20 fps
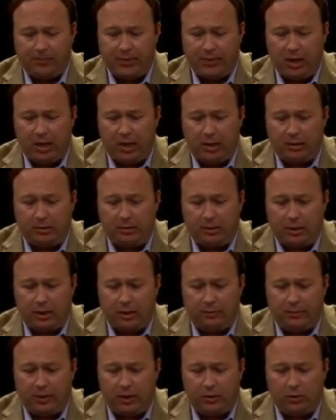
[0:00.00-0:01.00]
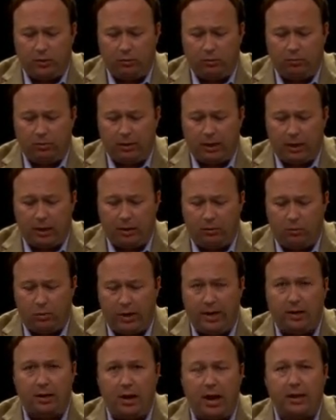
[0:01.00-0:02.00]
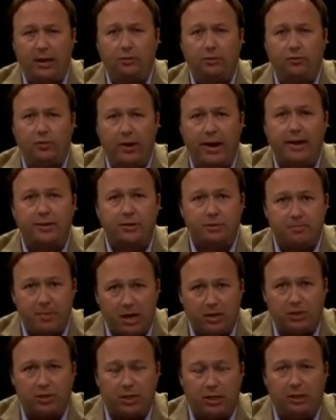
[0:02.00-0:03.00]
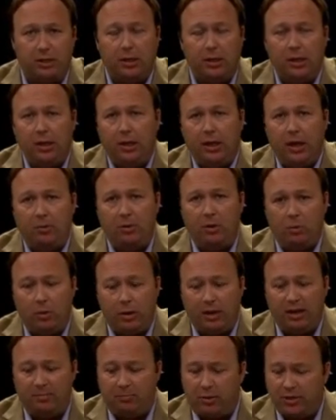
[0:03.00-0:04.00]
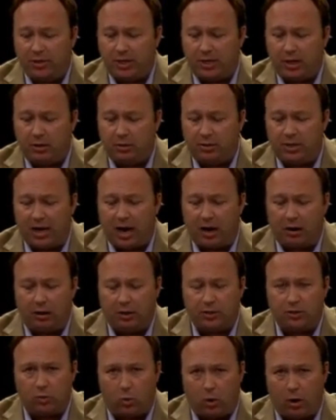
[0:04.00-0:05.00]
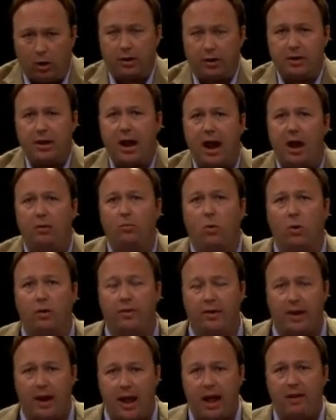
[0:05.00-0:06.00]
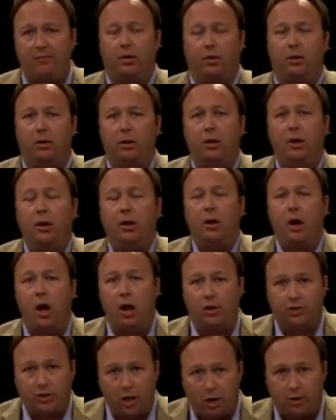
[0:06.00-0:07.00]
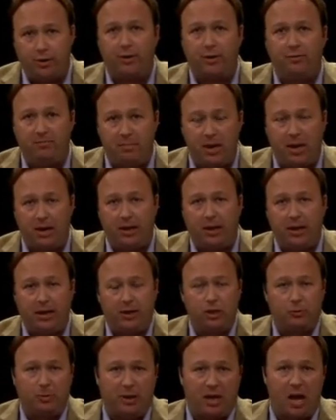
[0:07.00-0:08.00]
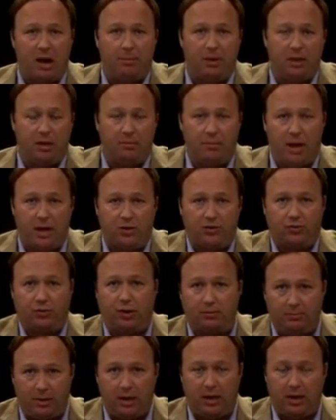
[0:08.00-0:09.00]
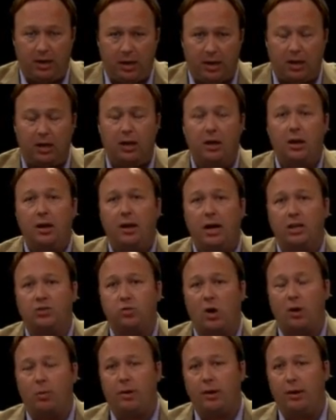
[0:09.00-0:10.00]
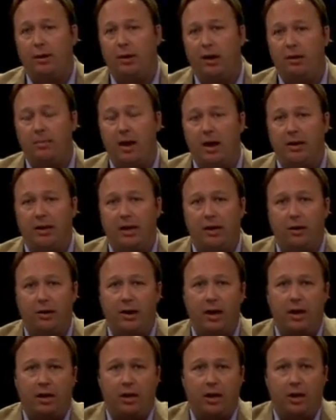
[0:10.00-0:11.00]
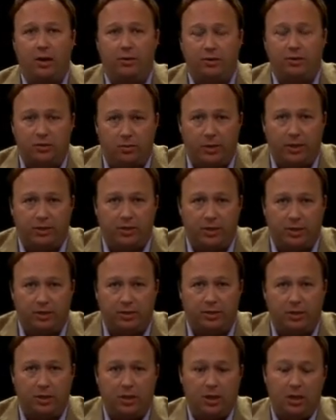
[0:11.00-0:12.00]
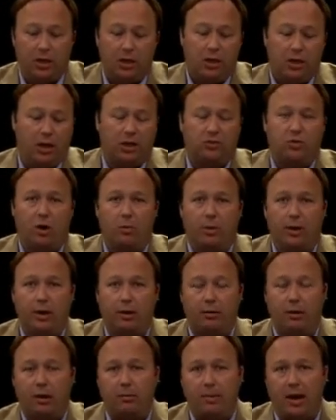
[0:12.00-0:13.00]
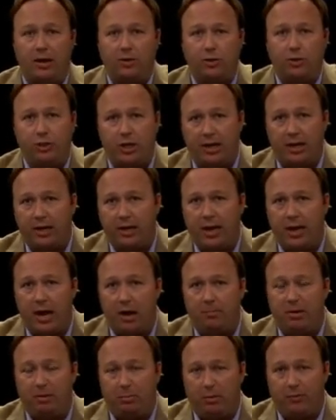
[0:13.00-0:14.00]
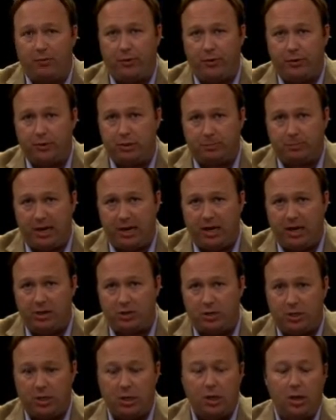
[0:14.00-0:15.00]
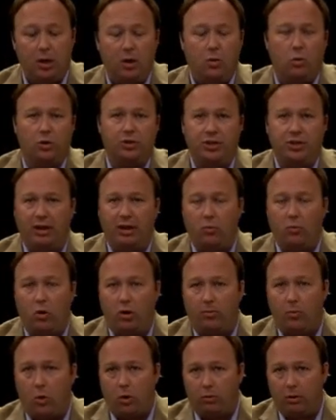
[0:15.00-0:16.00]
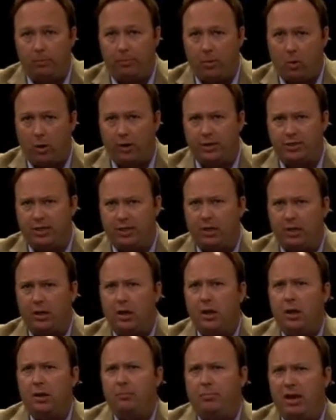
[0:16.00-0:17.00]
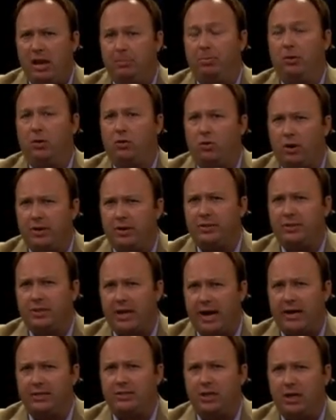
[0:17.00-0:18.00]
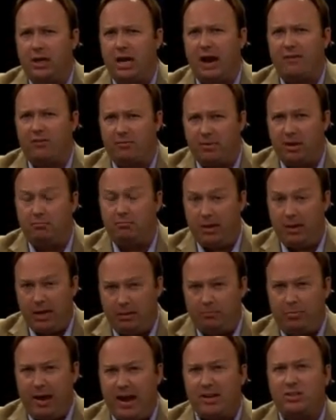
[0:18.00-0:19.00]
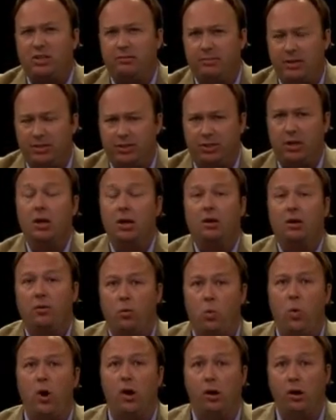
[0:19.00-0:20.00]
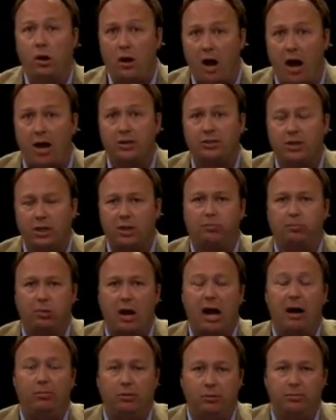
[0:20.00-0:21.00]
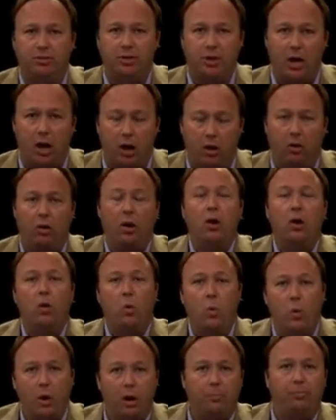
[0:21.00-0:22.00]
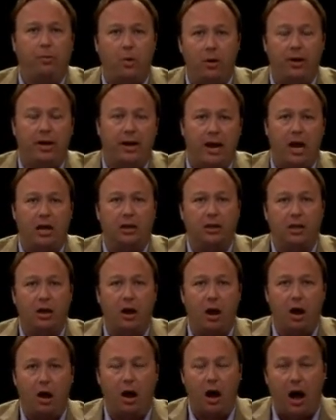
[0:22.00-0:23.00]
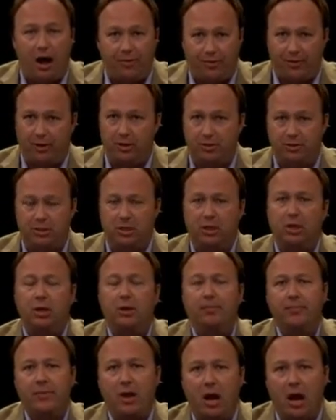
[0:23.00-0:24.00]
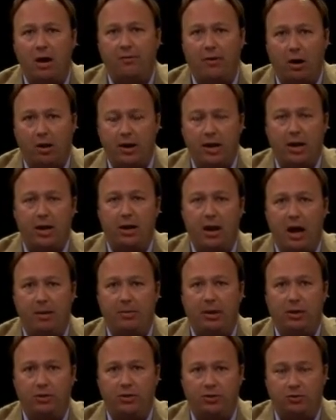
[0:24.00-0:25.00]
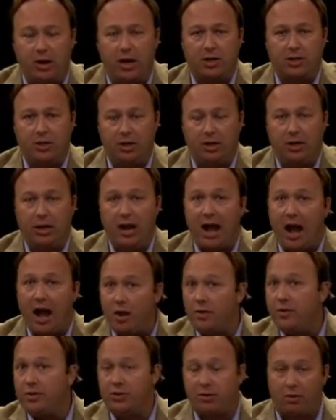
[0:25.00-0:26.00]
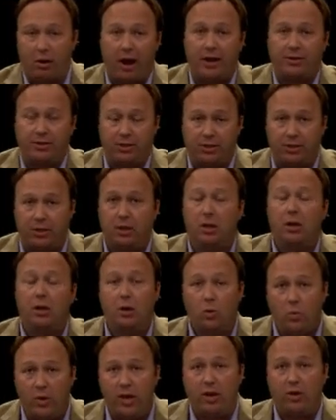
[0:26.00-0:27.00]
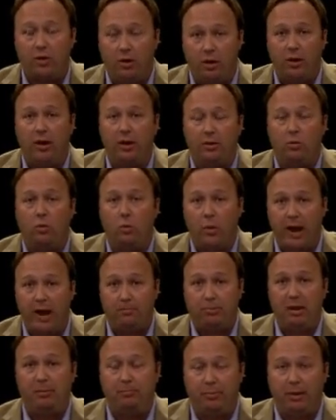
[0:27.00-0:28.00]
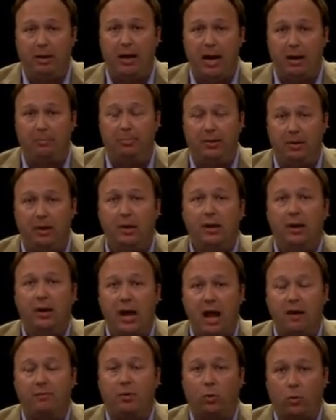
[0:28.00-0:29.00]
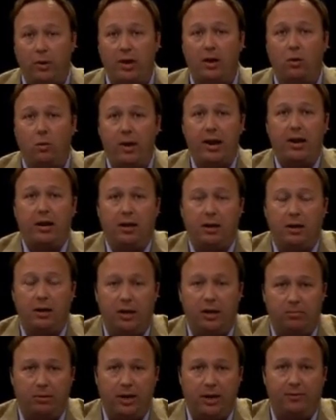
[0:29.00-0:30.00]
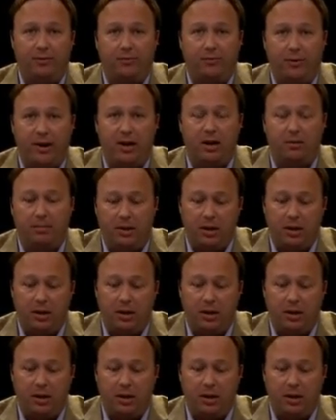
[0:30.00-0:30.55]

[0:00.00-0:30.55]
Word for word: and uh, the new uh, weeknight transmission. And we really appreciate your tireless work now more than ever. Alternative media is becoming the mainstream media. That's why we're hearing about internet kill switches. That's why we're hearing about shutting down people for their speech. We're seeing more and more reports that people criticizing government and being pessimist, we're causing the problems. No, we're pointing out the authors of our economic destruction. And out of this crisis, we could wake people up and have a reawakening to liberty and freedom.